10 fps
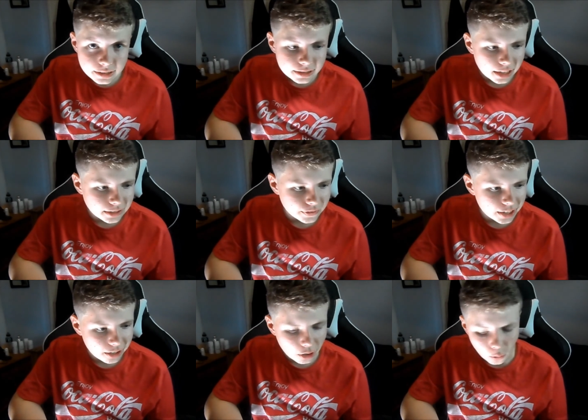In
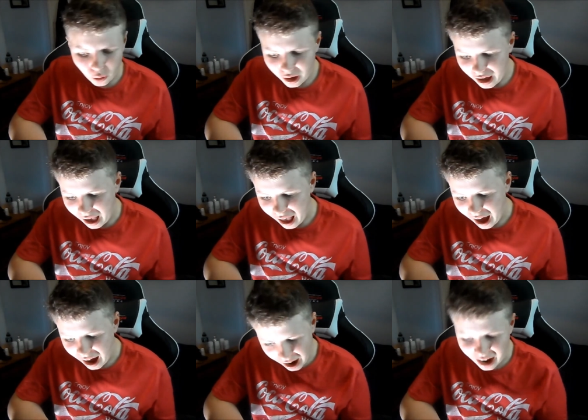today's video,
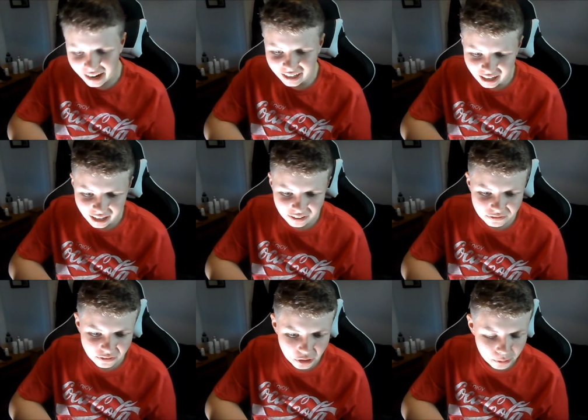I
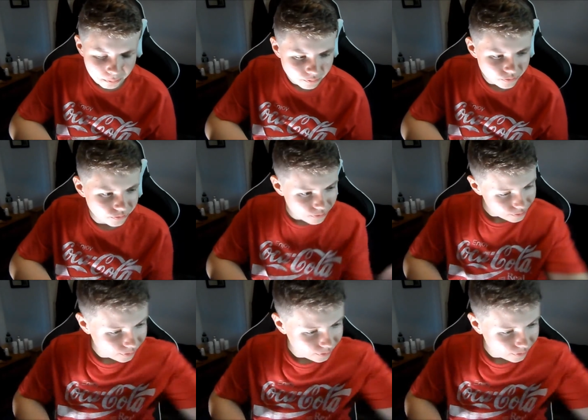have, um,